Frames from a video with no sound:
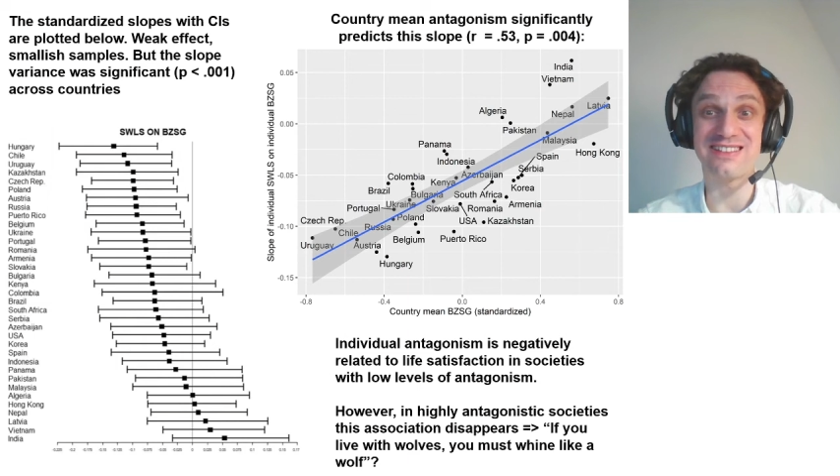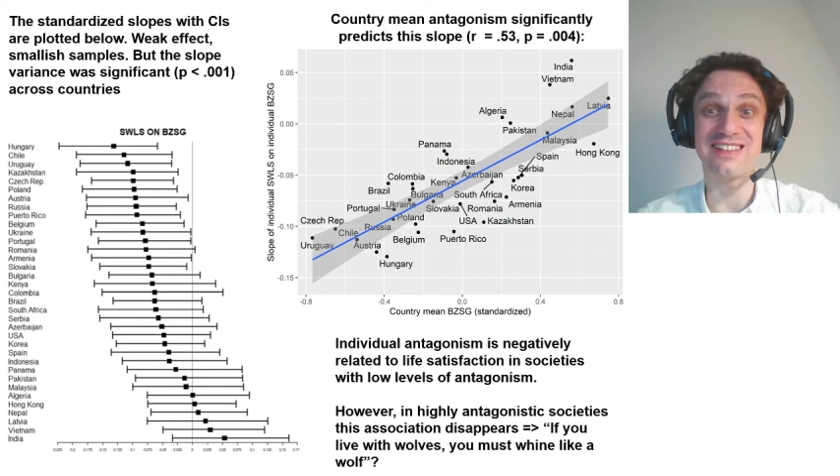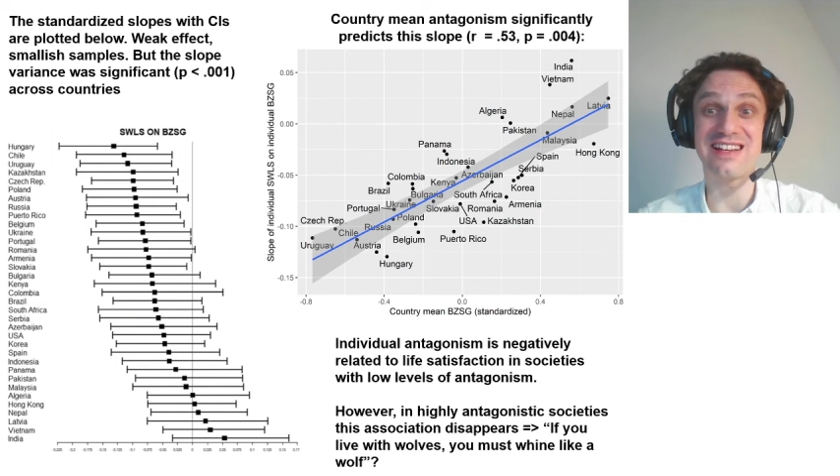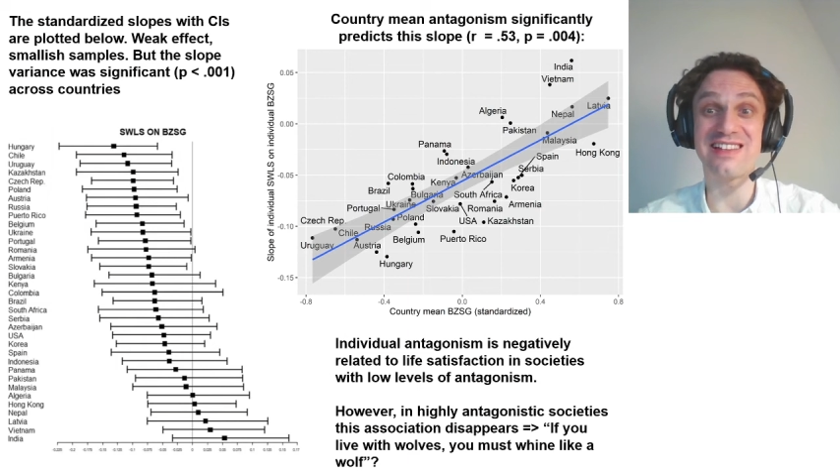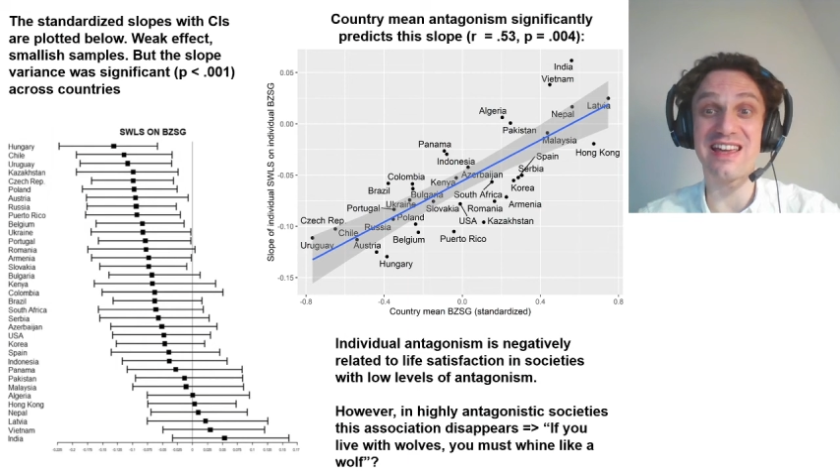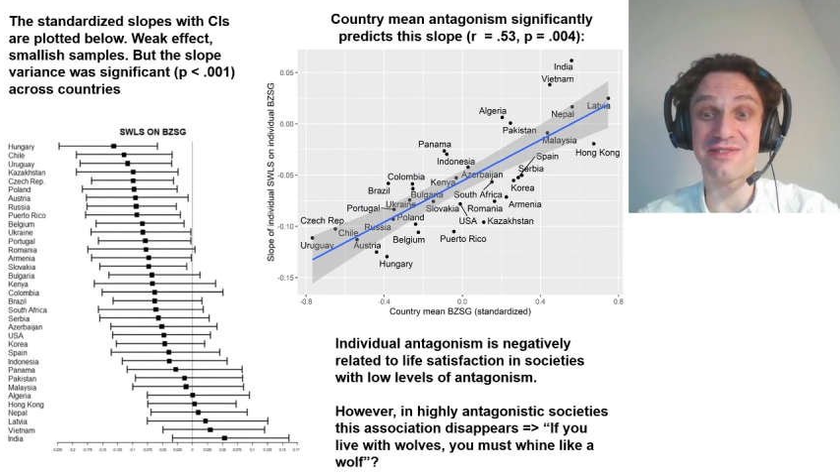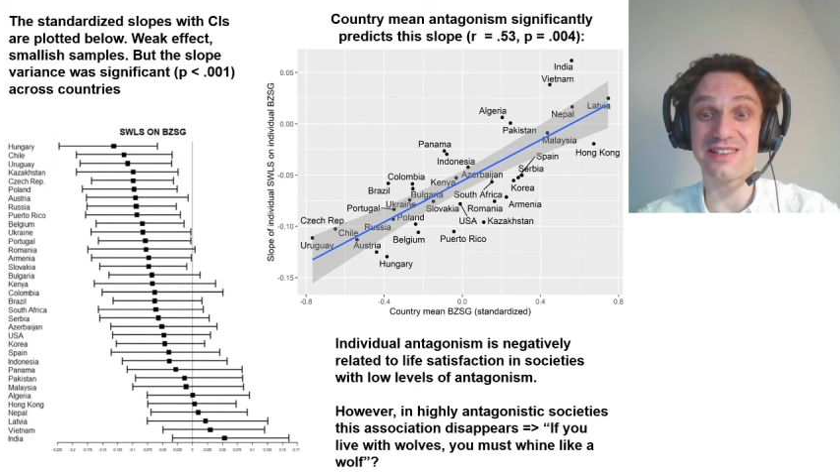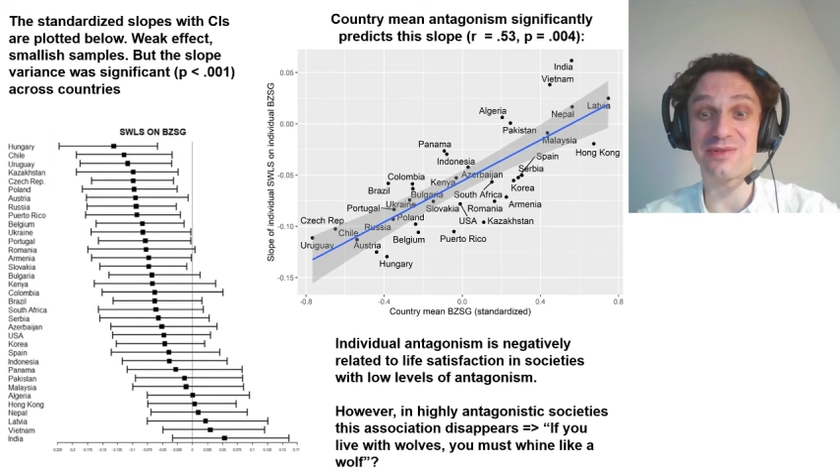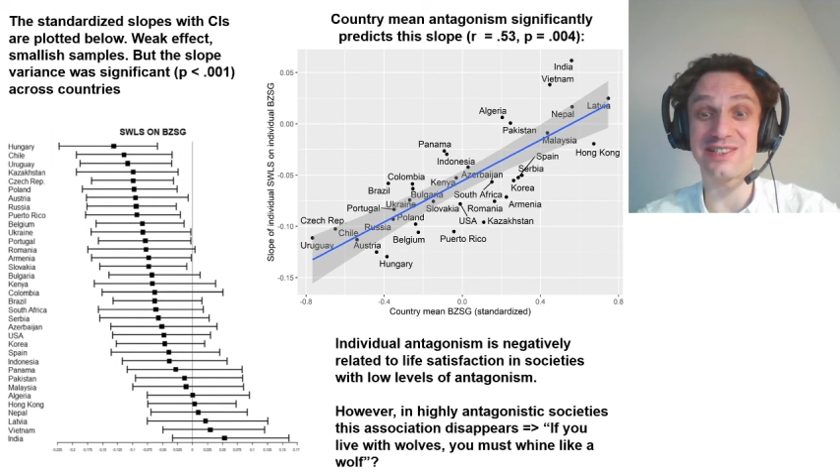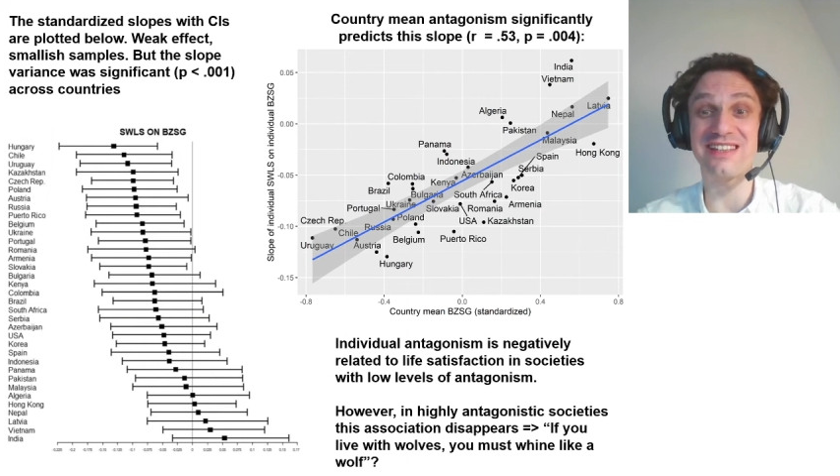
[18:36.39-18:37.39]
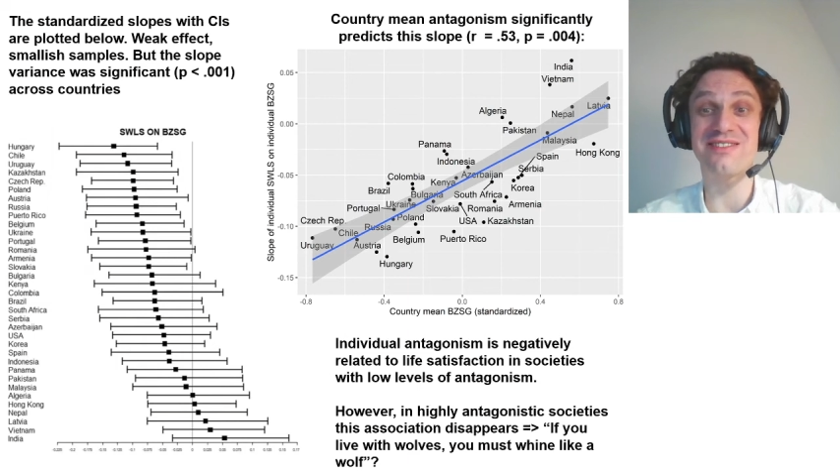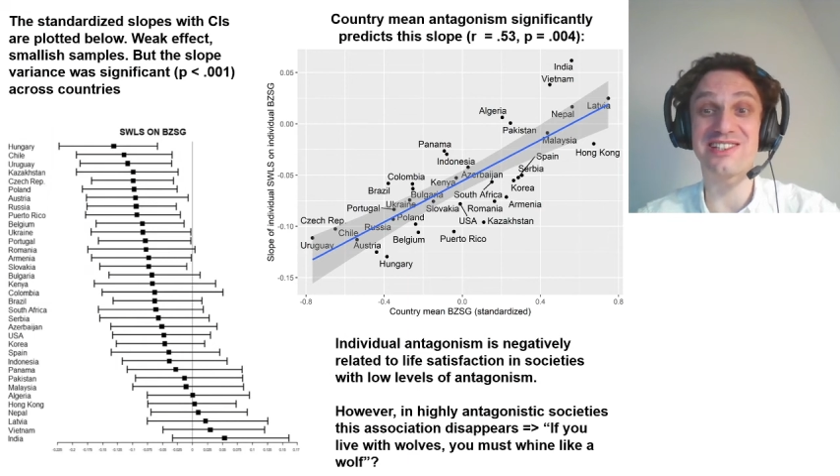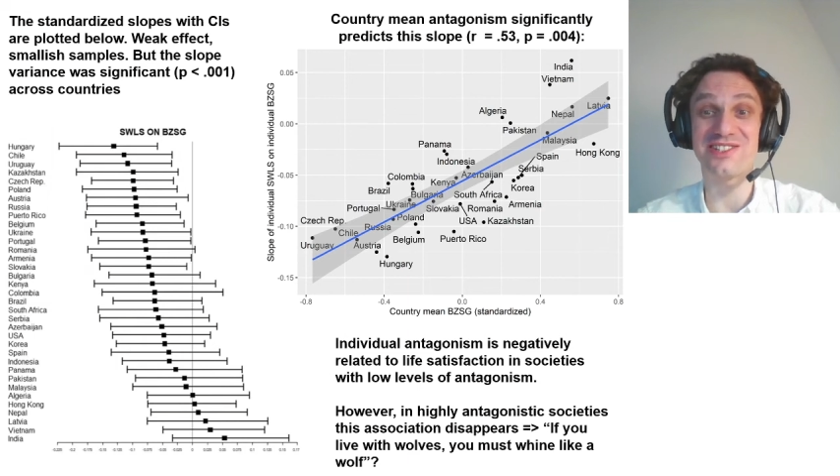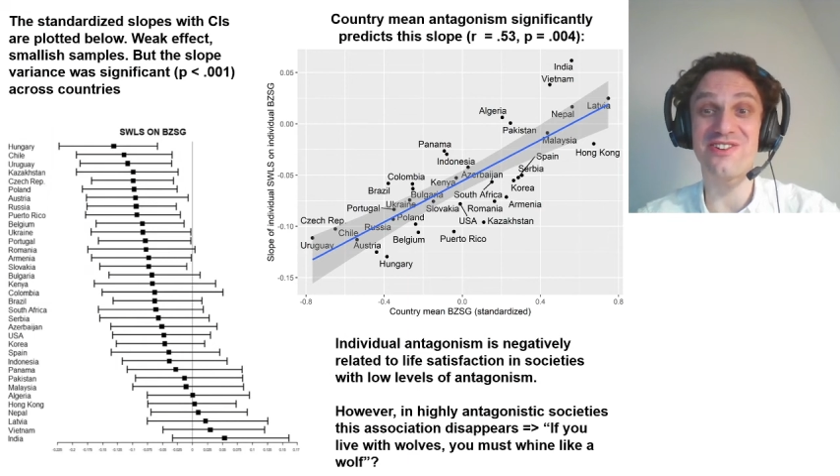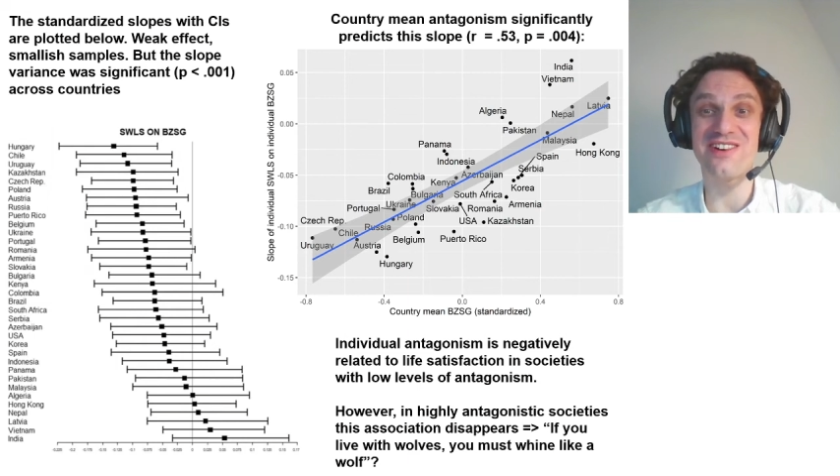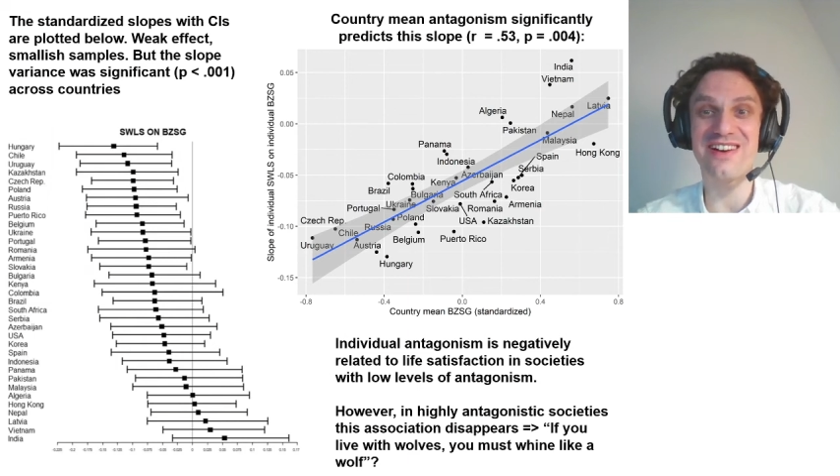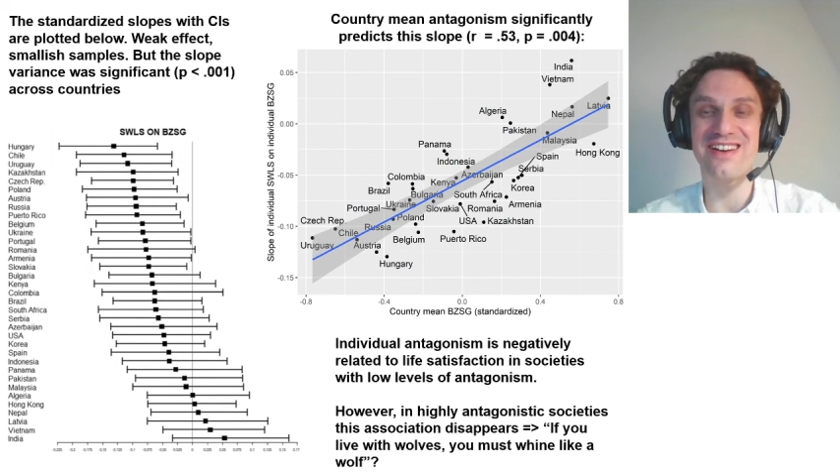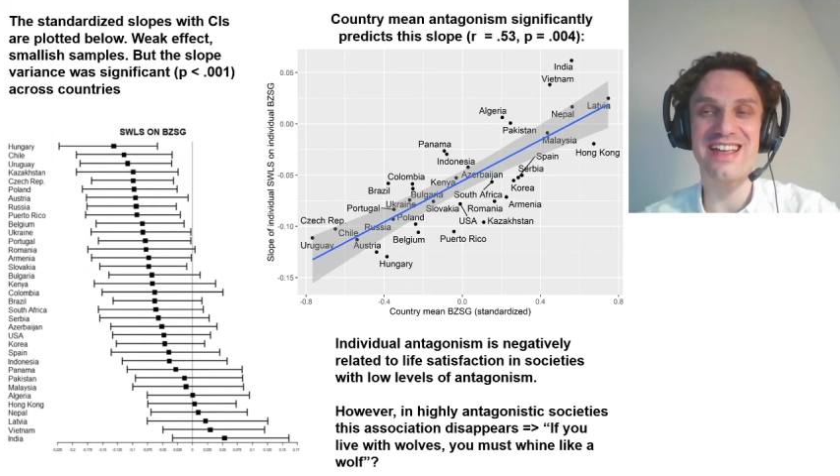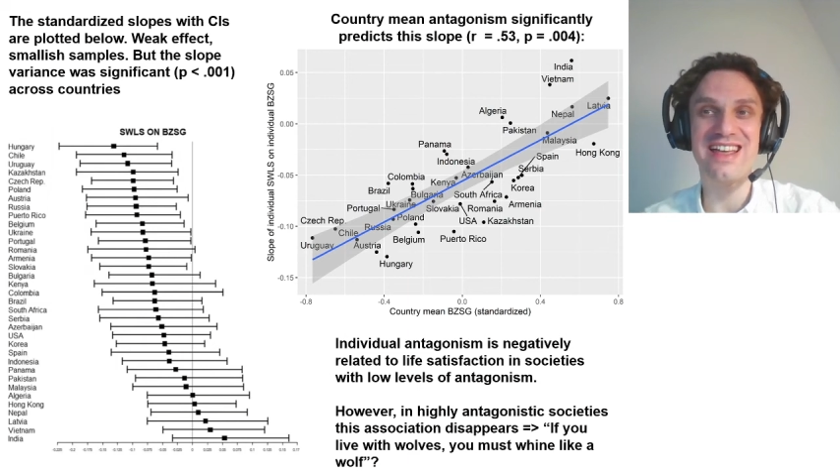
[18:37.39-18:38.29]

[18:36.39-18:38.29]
There the effect was even stronger,